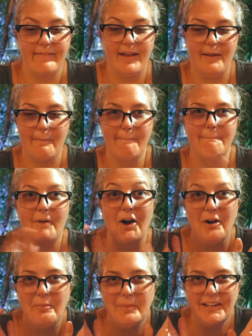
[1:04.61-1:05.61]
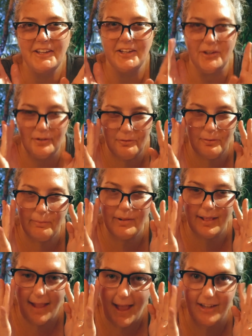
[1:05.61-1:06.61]
a barbecue
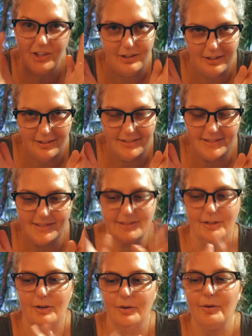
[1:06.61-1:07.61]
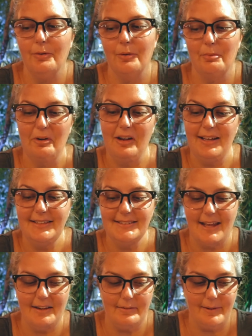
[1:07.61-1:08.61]
platter. So we're pretty
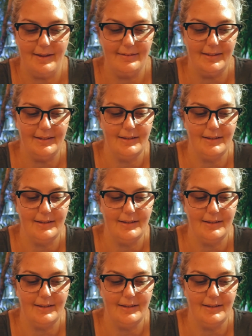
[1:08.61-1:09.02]
excited about it. It